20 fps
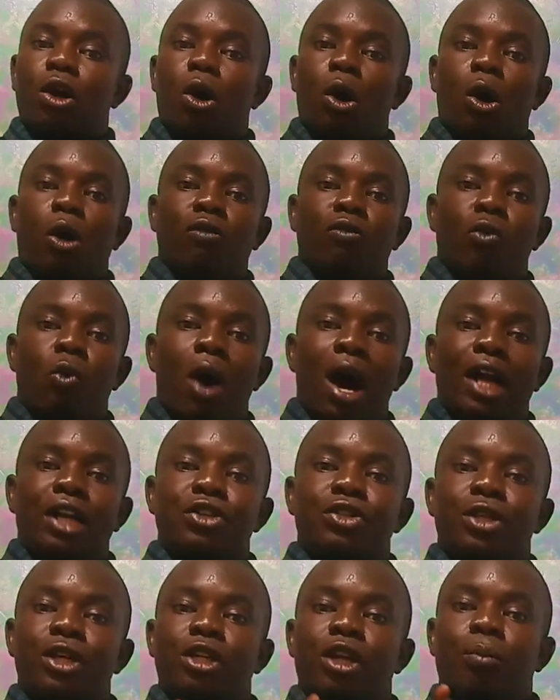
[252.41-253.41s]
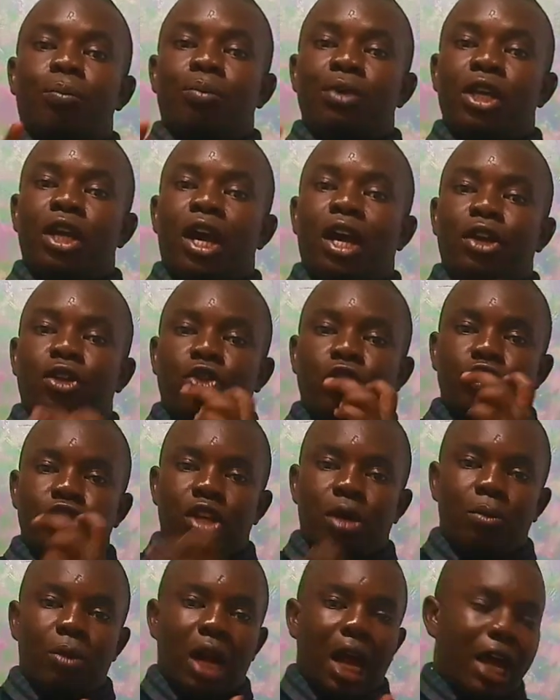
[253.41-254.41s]
of words that appear in the
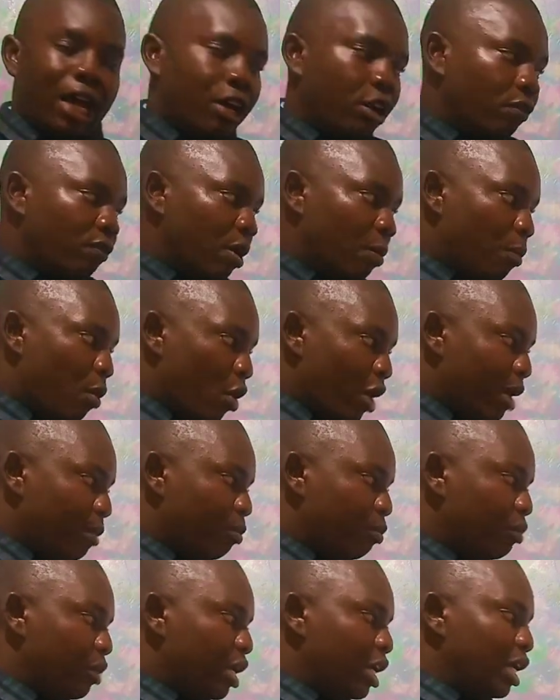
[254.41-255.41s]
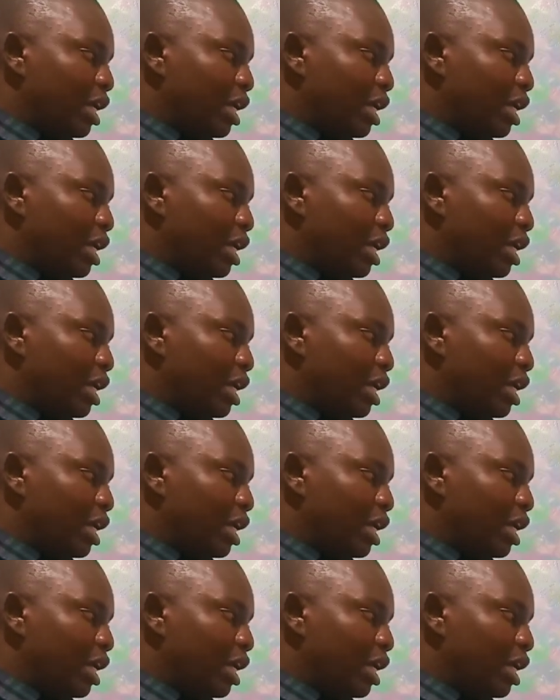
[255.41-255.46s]
same line of a poem,